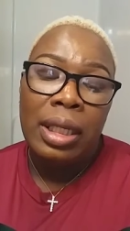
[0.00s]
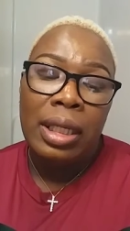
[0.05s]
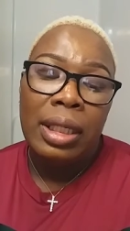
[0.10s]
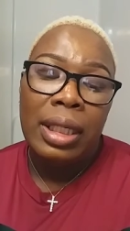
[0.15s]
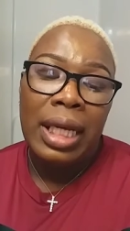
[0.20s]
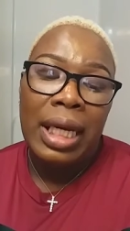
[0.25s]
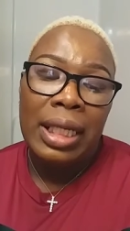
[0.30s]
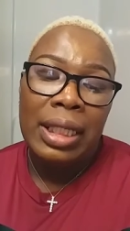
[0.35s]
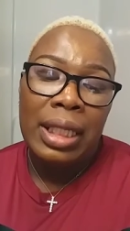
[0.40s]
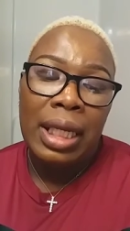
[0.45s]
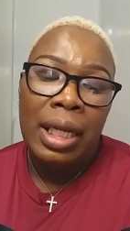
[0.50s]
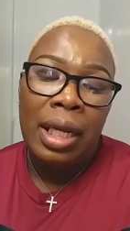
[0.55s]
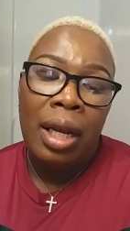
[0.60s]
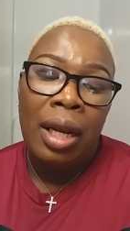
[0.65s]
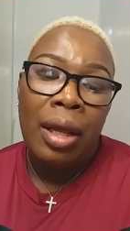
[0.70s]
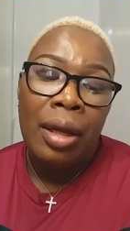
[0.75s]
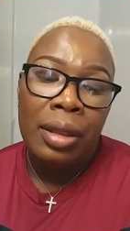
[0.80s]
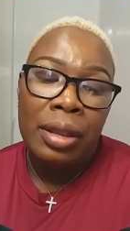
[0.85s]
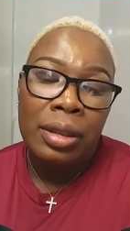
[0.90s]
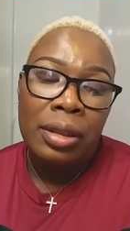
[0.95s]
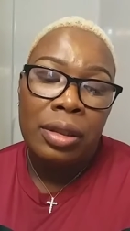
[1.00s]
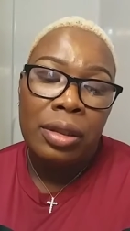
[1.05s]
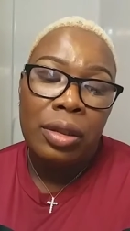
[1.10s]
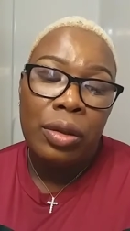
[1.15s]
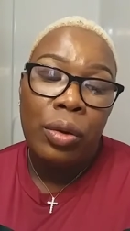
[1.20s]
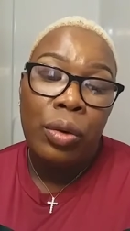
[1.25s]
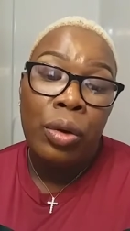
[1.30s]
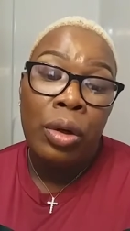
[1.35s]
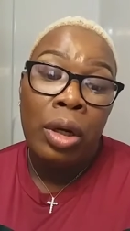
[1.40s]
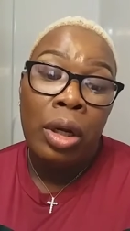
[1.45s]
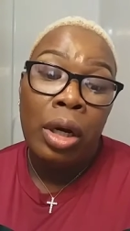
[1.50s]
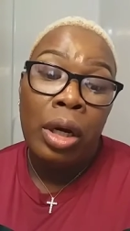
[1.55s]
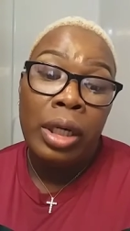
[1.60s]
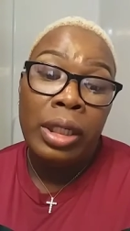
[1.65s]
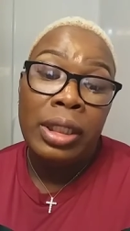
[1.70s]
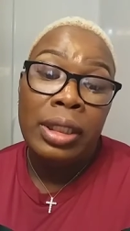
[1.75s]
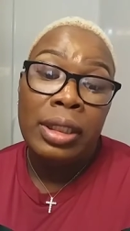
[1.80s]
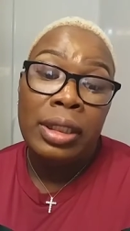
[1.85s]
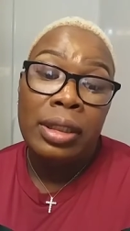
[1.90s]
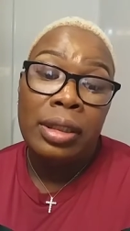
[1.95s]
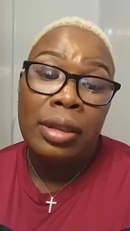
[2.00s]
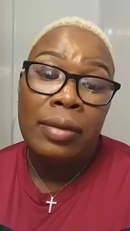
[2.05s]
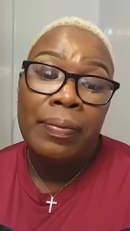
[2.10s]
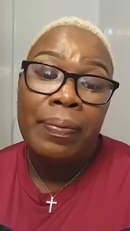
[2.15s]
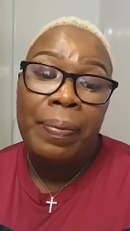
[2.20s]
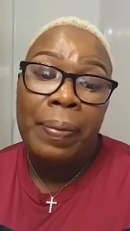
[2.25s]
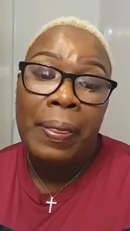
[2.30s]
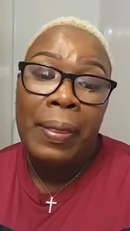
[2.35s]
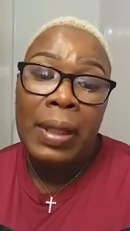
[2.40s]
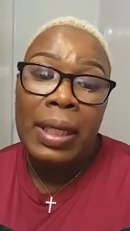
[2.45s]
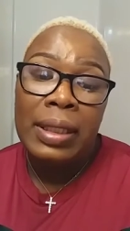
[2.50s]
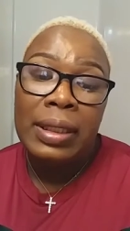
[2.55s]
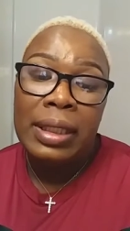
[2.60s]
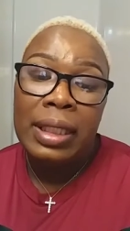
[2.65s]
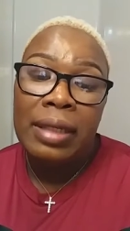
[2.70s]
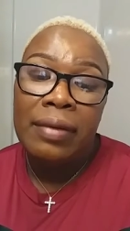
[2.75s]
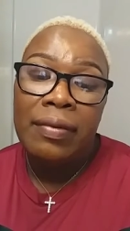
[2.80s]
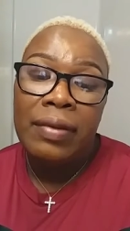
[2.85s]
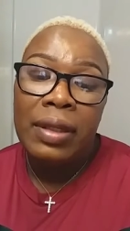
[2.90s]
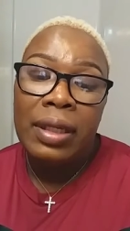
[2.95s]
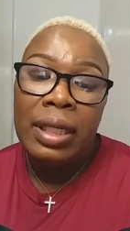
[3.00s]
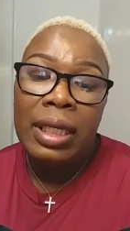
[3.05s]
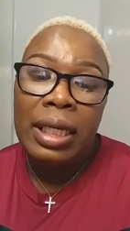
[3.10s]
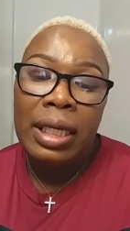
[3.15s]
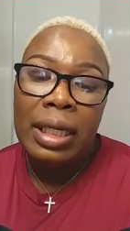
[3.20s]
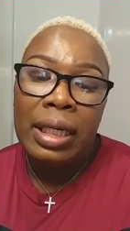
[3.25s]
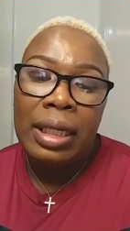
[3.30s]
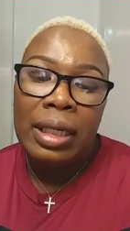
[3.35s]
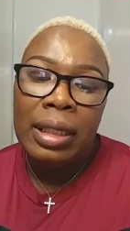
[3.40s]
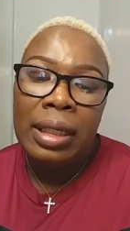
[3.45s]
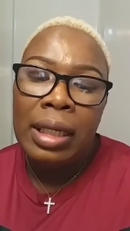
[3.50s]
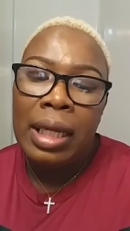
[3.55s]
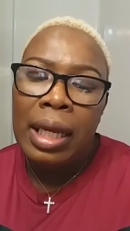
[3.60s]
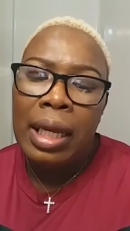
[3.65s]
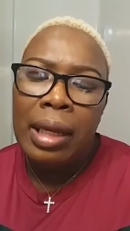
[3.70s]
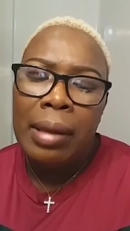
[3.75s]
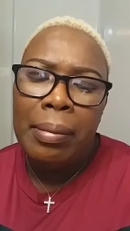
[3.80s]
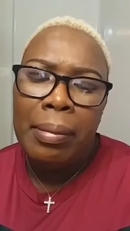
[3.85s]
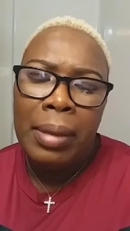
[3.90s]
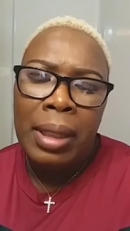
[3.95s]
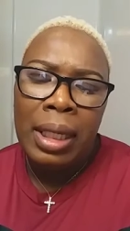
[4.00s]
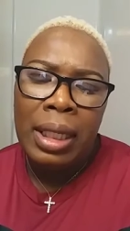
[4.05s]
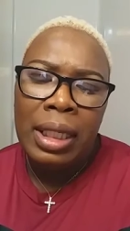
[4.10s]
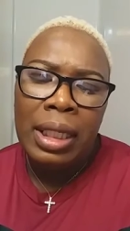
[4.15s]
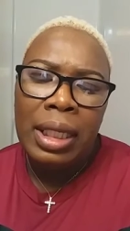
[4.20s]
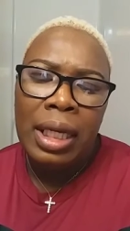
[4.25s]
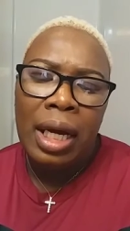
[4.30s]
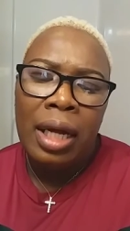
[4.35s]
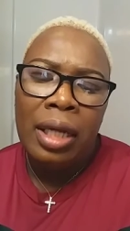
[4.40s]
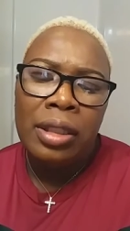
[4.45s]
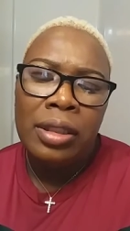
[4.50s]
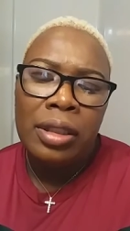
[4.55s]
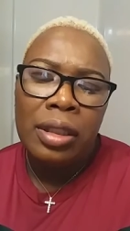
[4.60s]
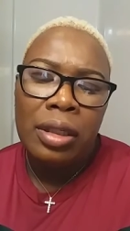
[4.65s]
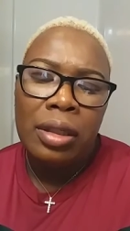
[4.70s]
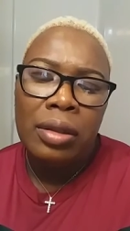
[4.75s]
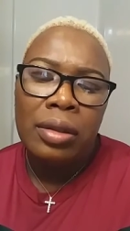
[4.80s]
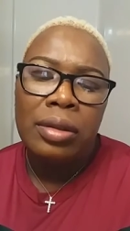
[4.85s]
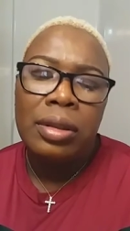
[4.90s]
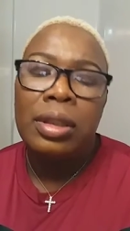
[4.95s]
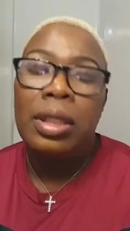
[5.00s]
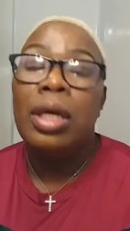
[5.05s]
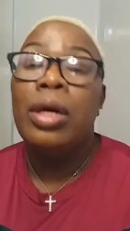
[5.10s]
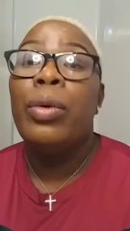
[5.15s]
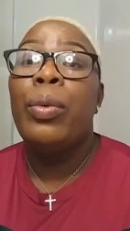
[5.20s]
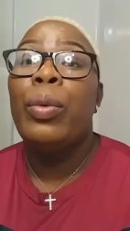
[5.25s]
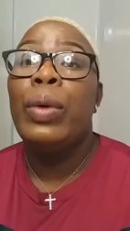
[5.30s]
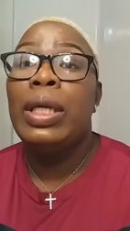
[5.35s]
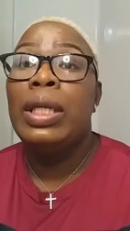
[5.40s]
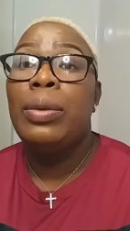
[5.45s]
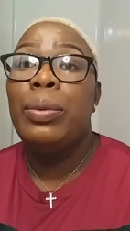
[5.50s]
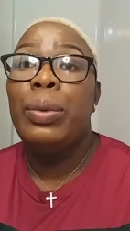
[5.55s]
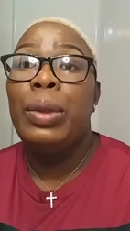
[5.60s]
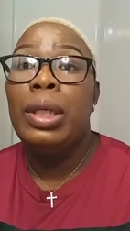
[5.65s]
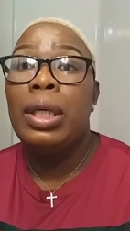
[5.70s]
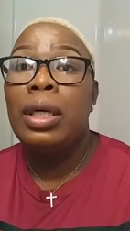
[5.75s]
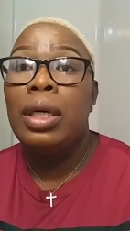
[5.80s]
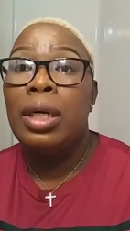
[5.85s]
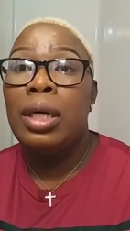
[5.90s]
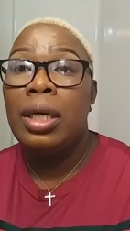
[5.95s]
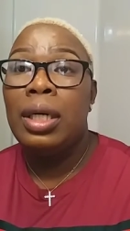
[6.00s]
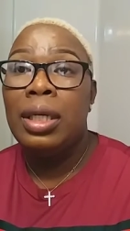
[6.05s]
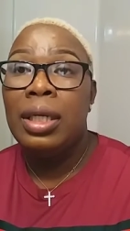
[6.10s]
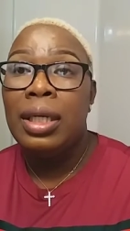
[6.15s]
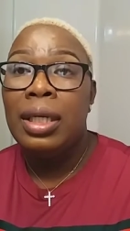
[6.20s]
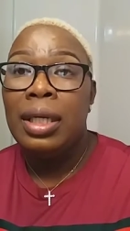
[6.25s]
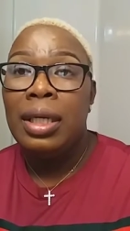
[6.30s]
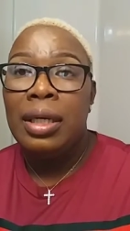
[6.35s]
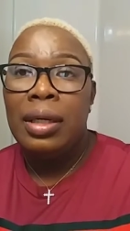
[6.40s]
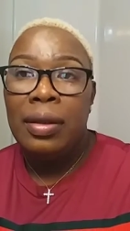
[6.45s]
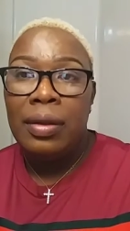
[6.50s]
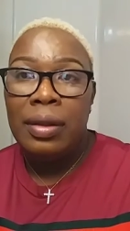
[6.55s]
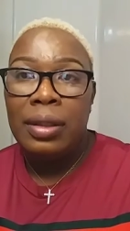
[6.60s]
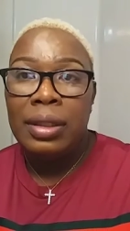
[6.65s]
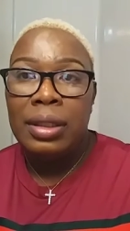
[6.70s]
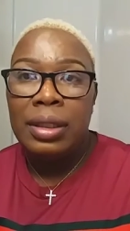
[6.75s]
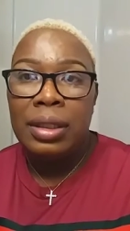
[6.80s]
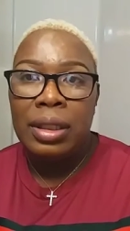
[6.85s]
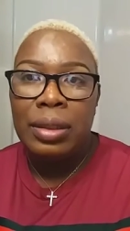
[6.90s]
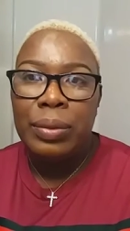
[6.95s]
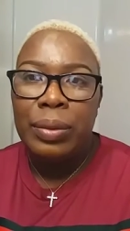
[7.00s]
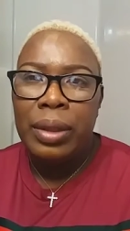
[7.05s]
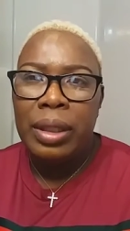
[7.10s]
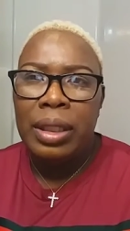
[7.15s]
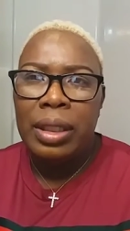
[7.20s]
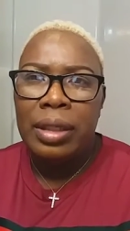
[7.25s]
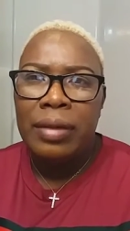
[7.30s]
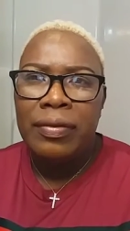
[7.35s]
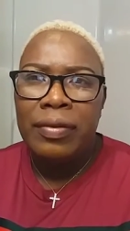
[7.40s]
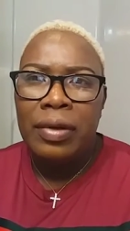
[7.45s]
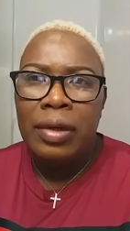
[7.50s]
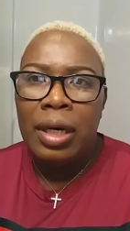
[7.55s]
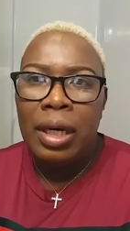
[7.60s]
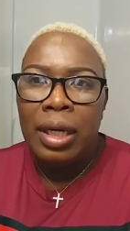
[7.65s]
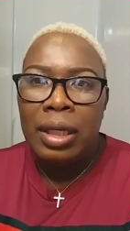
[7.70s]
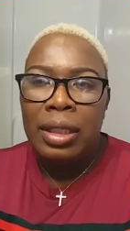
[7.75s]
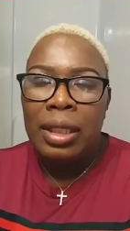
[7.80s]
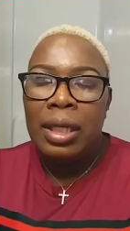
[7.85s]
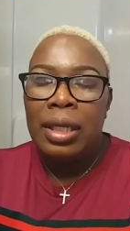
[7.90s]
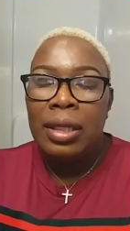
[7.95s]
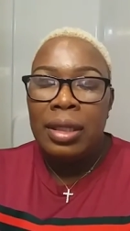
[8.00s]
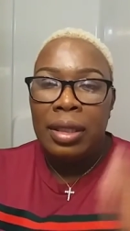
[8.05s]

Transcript: 9 and last, O Lord, save the King, May He answer us when we call. This is the word of God.